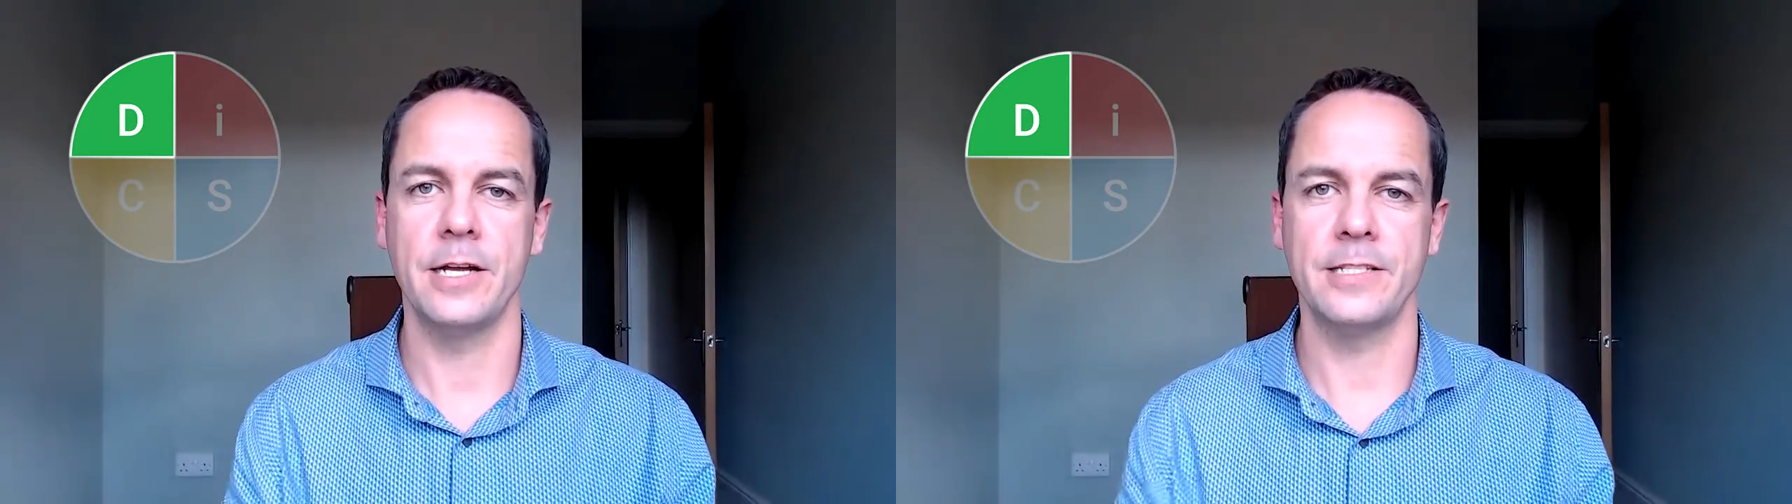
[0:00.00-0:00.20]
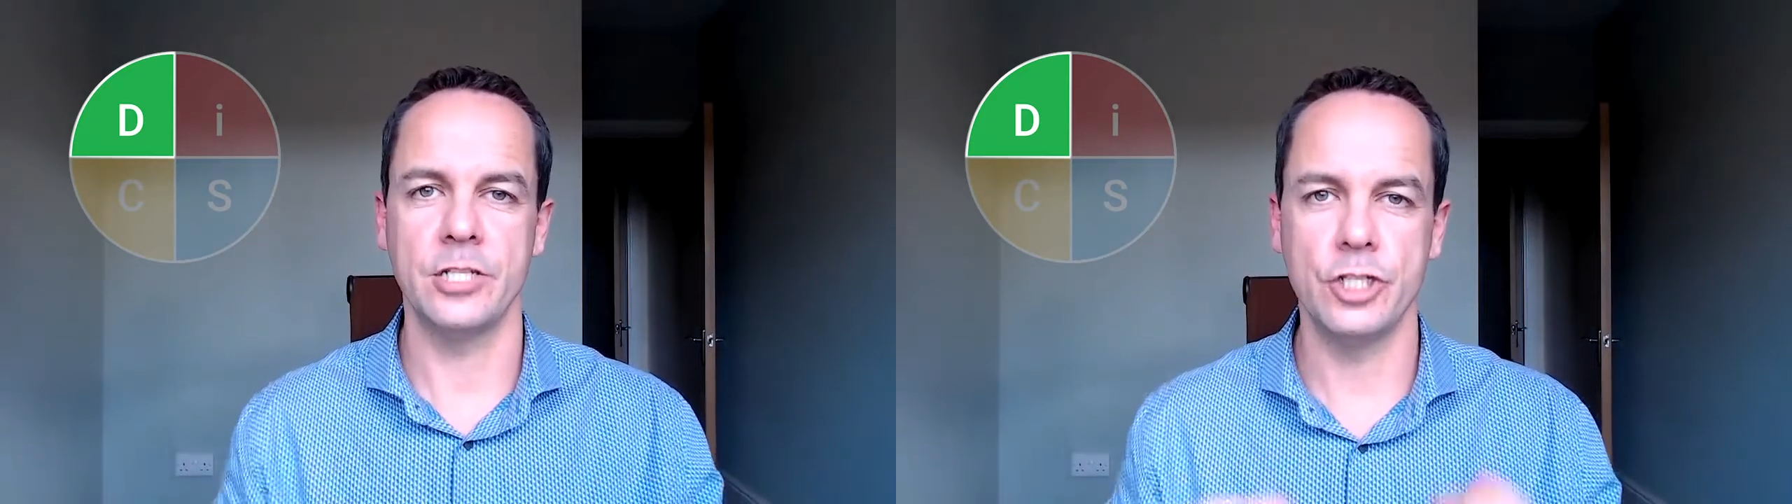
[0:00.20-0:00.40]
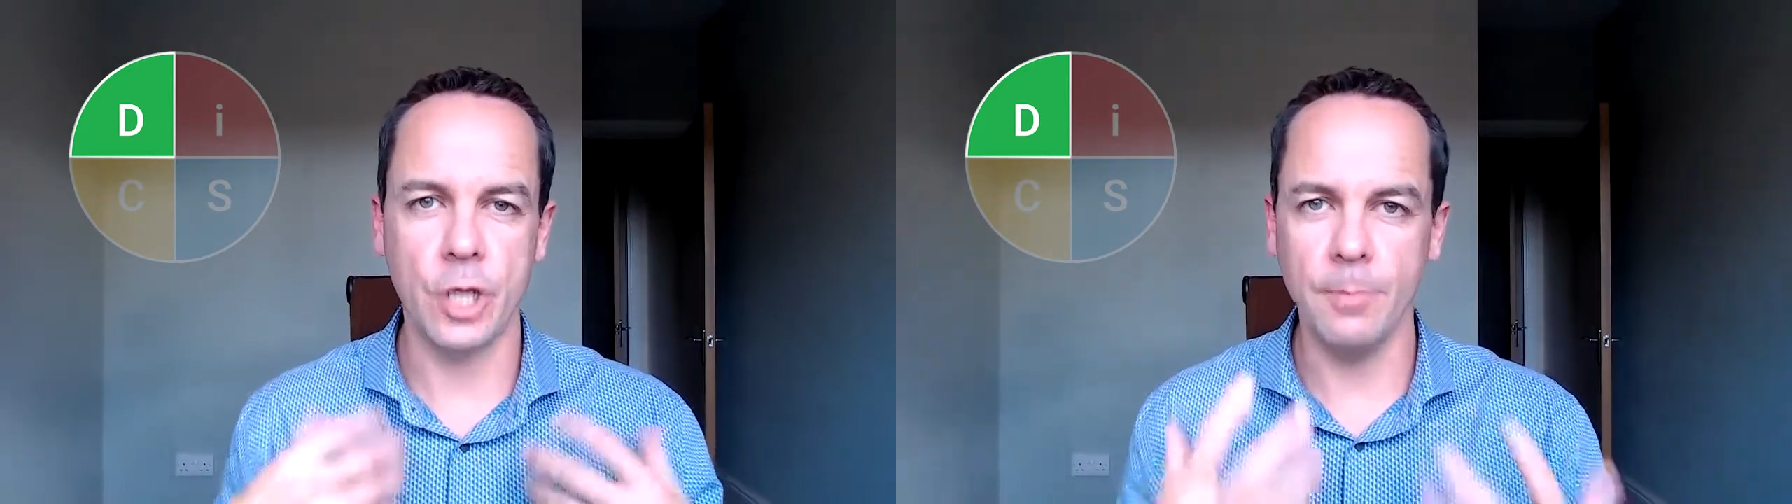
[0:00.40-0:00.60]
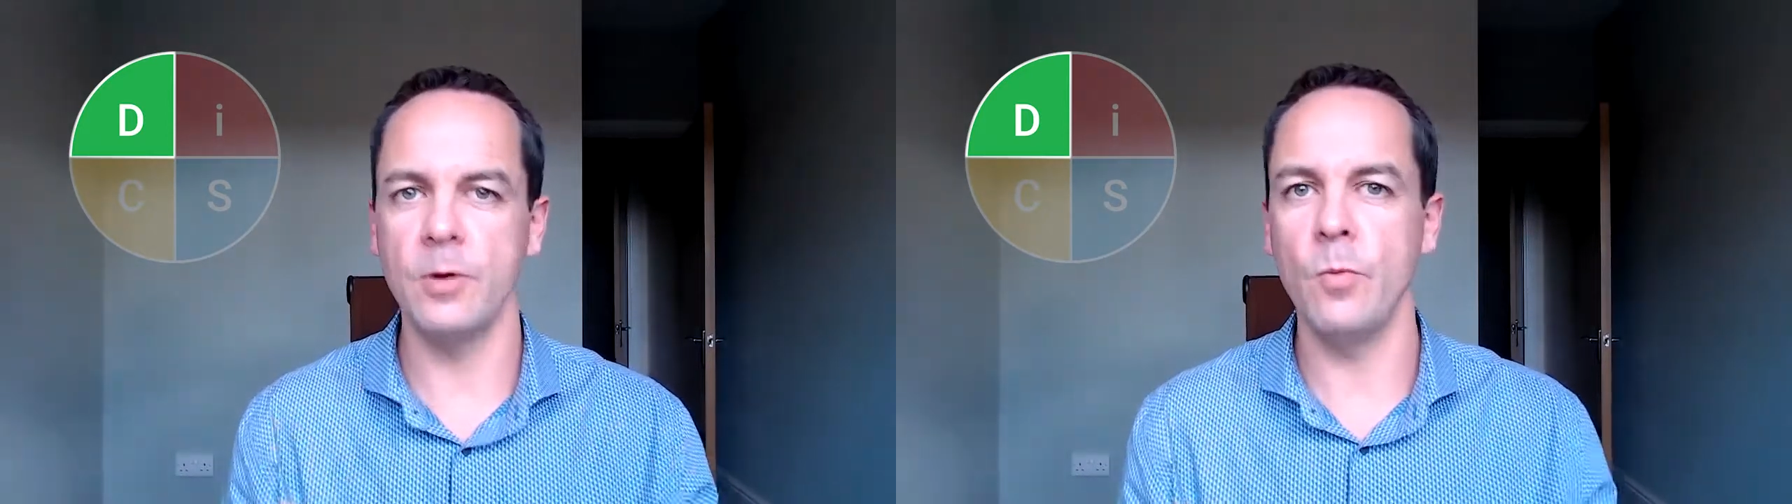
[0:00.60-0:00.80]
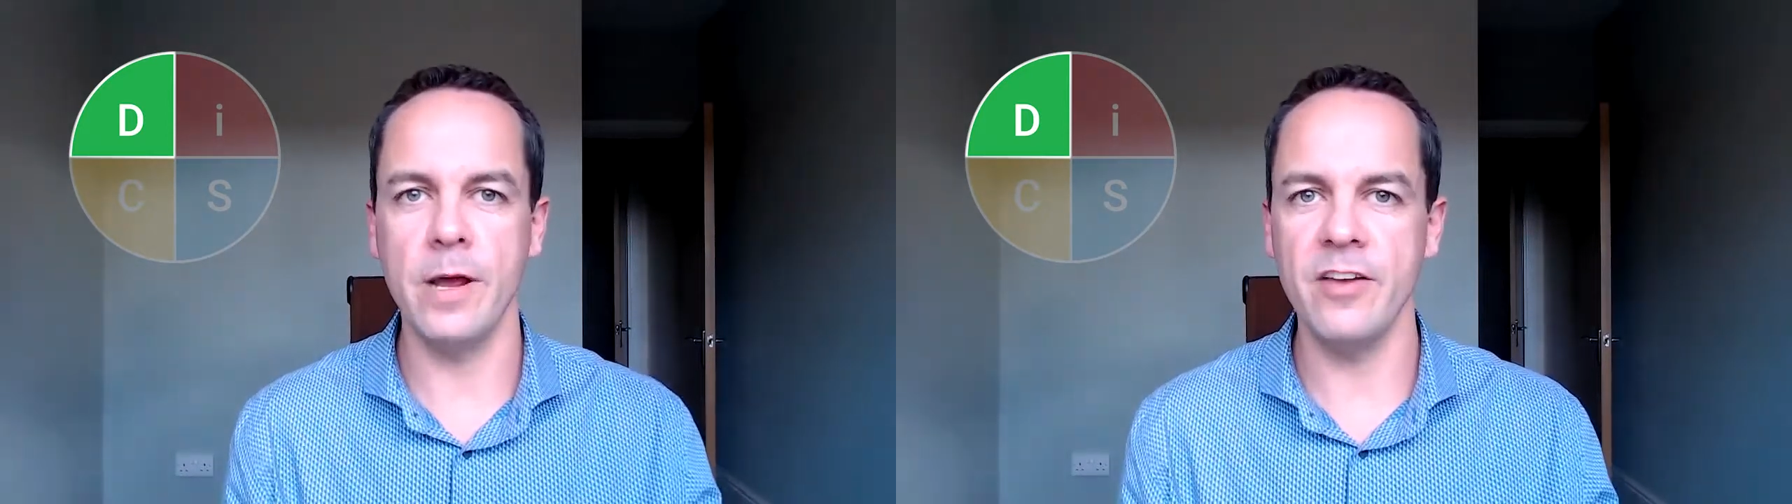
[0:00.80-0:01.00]
It's a
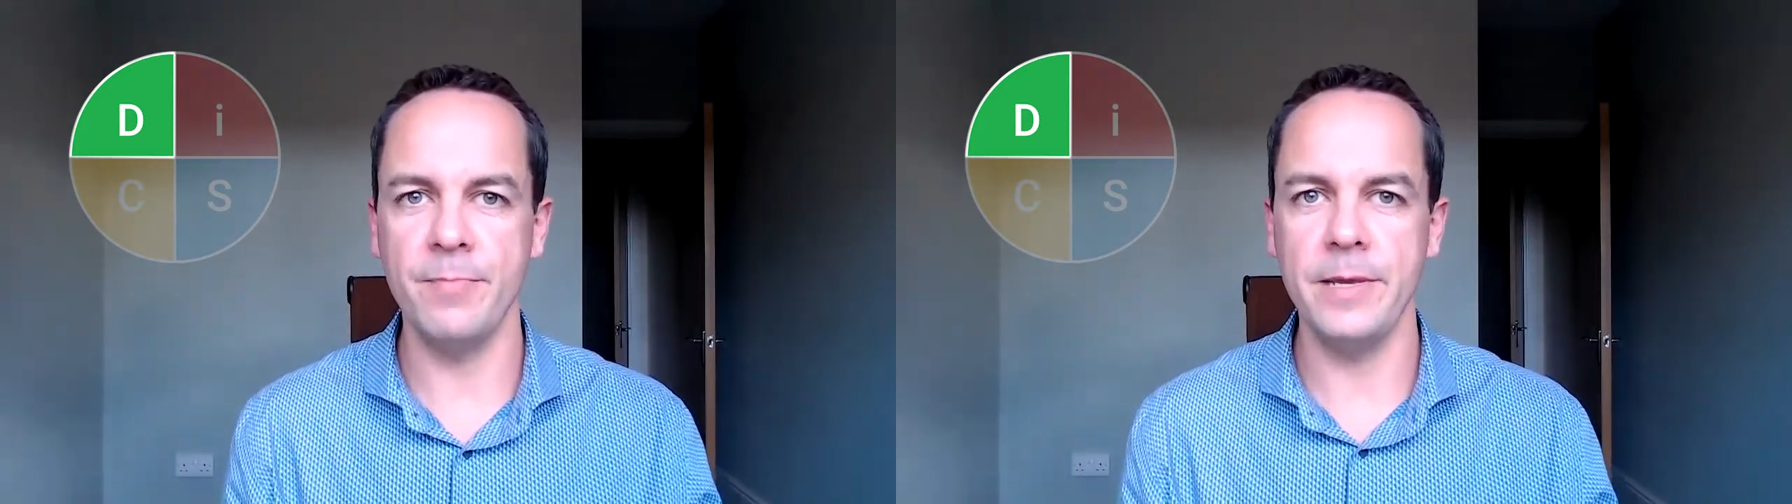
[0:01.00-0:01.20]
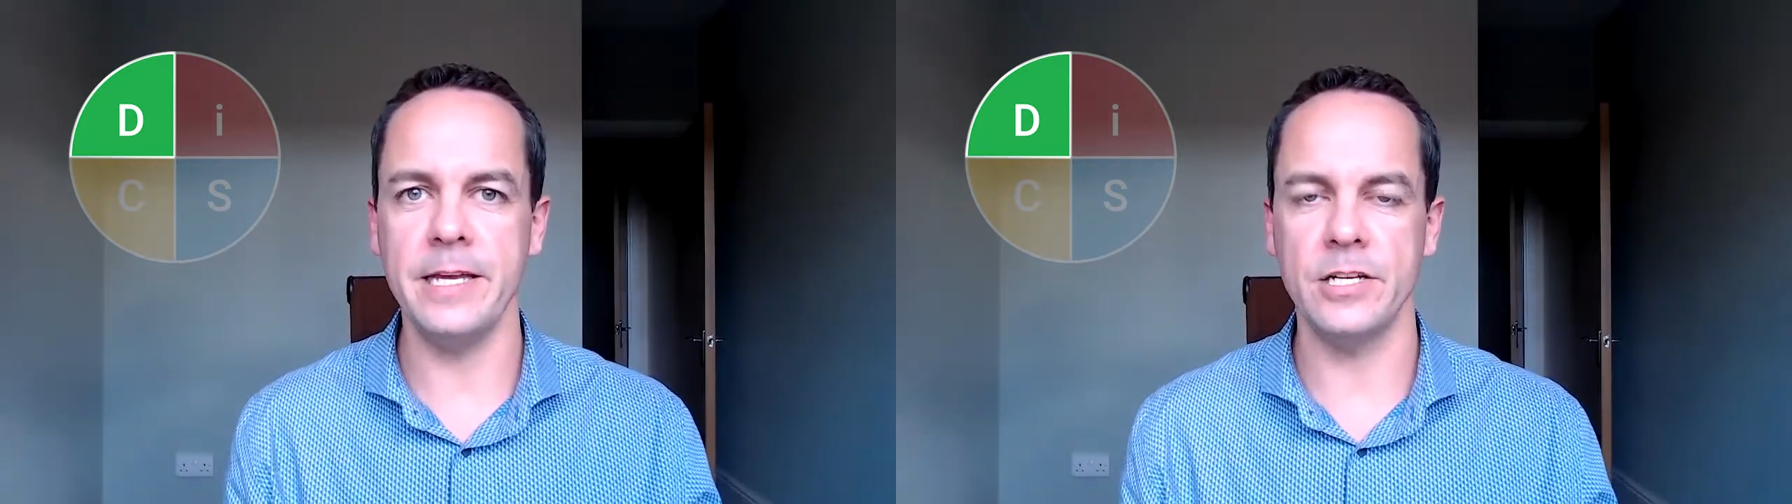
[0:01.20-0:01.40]
dominant way of being,